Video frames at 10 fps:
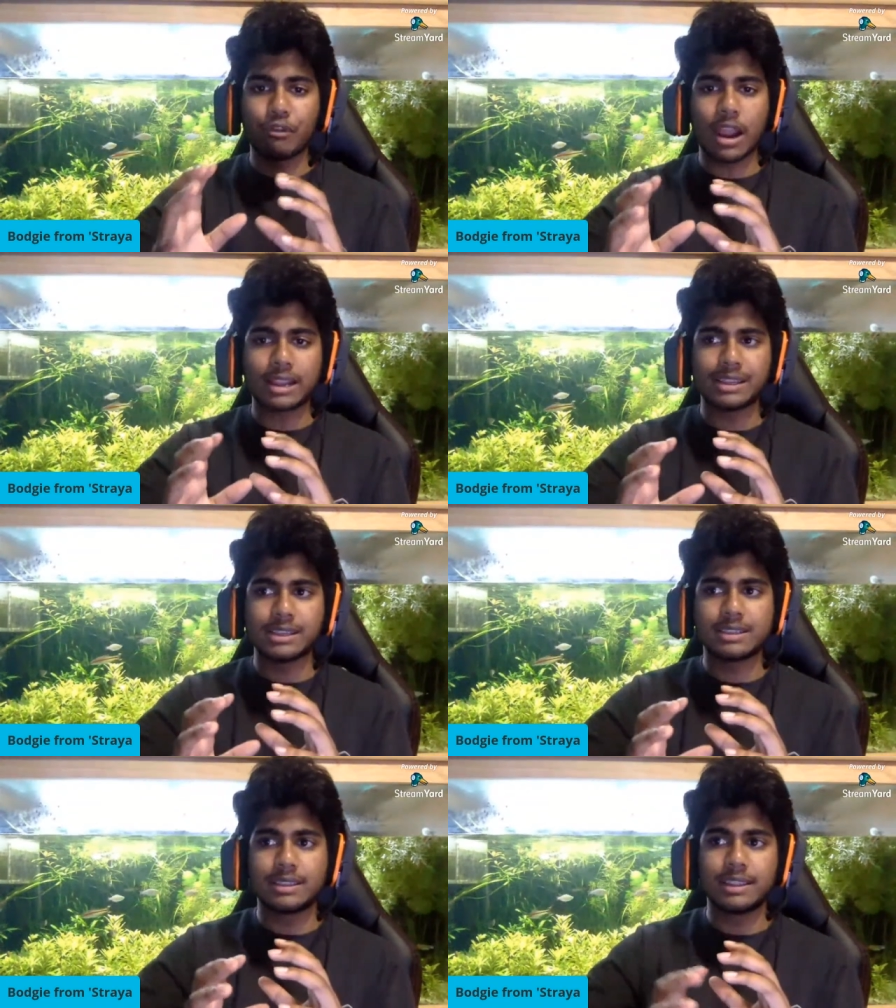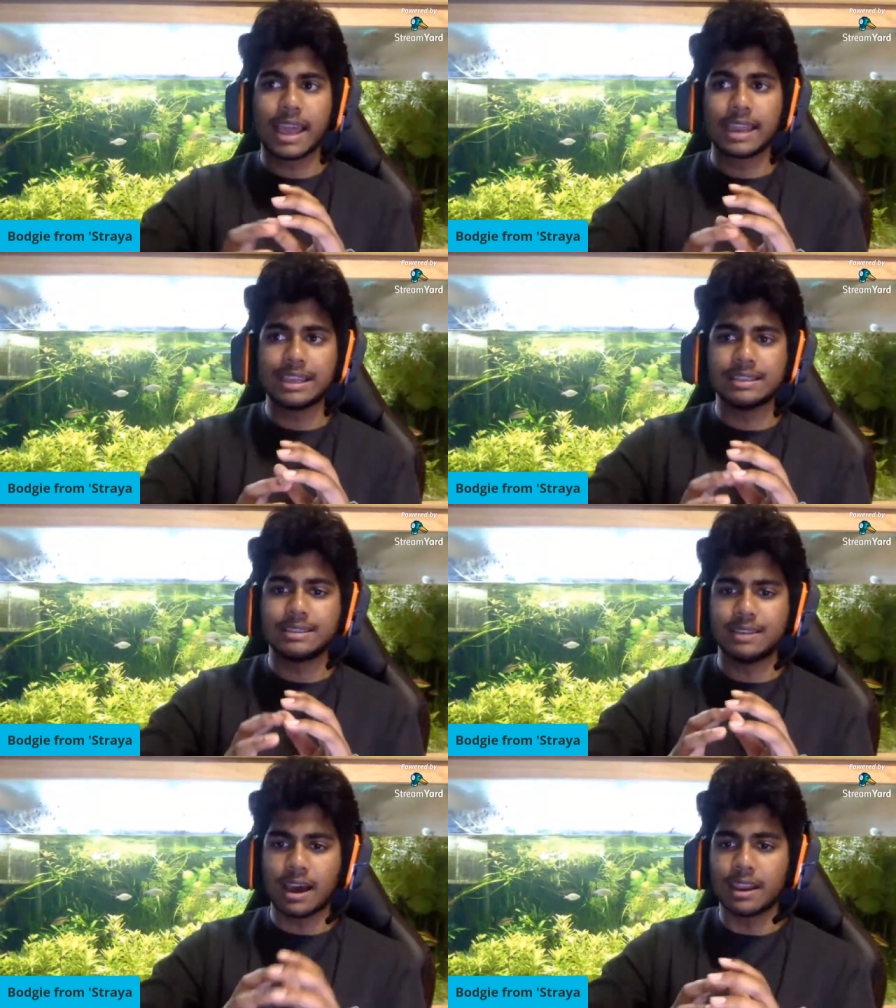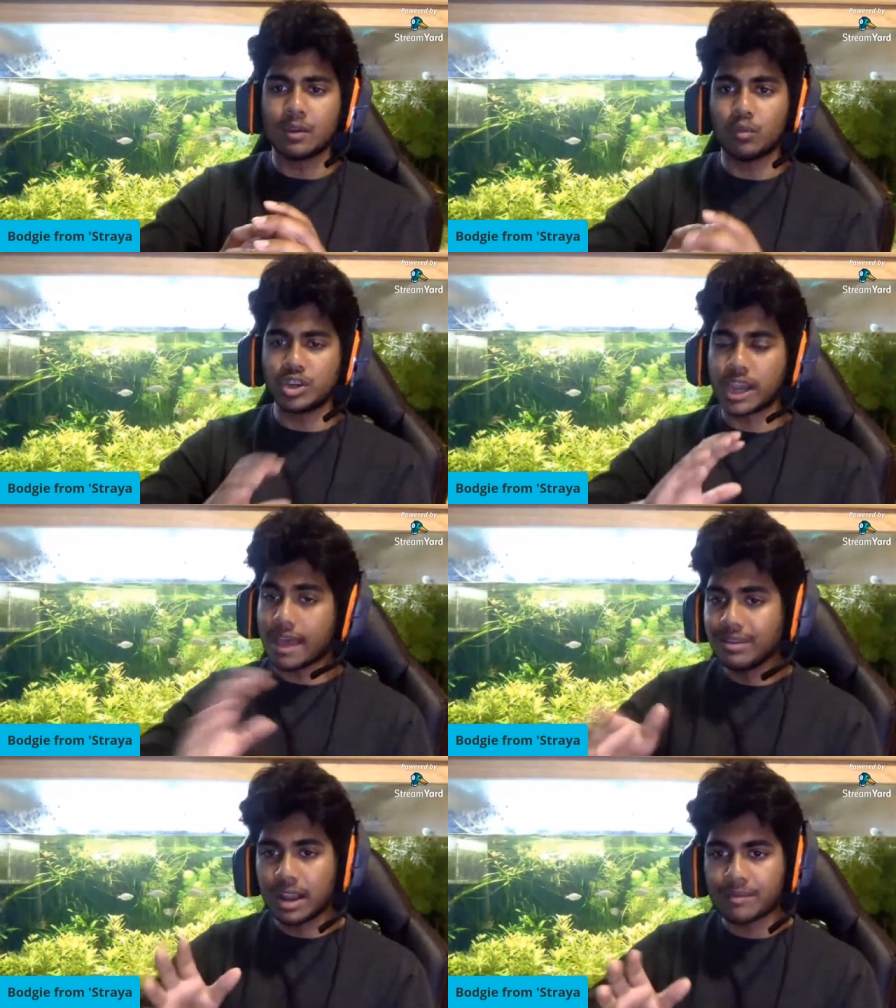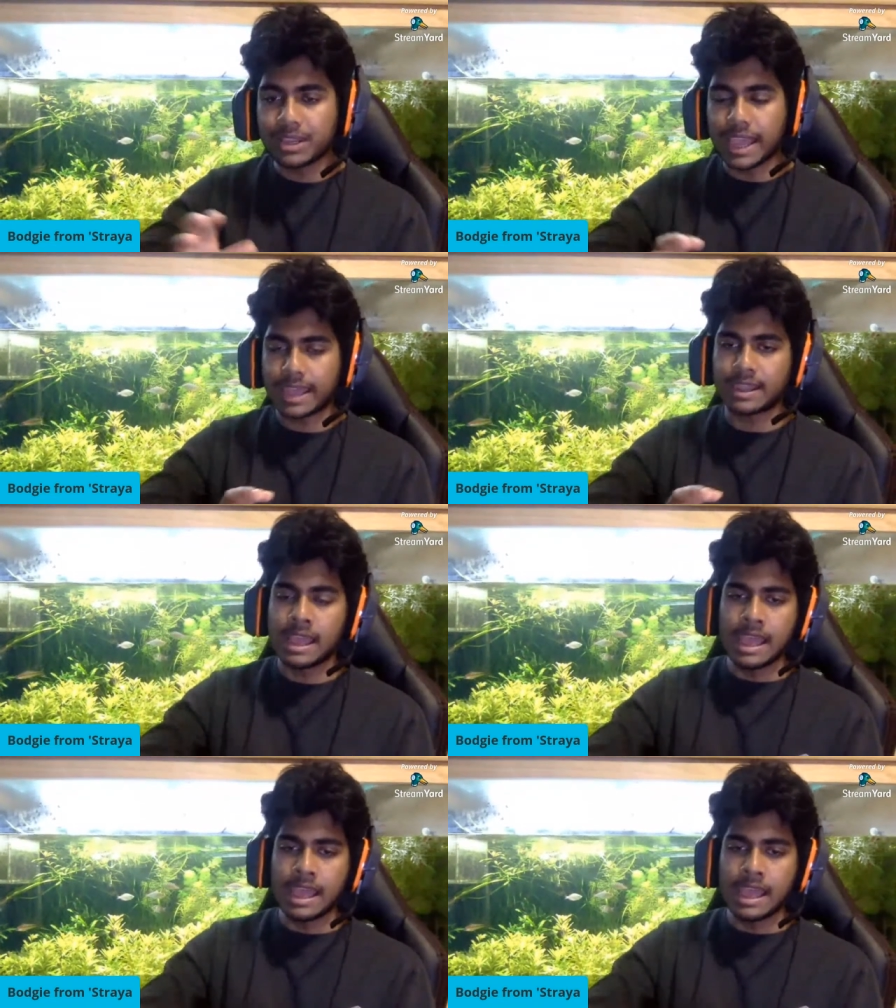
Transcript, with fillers: practice that is done, which I haven't covered yet.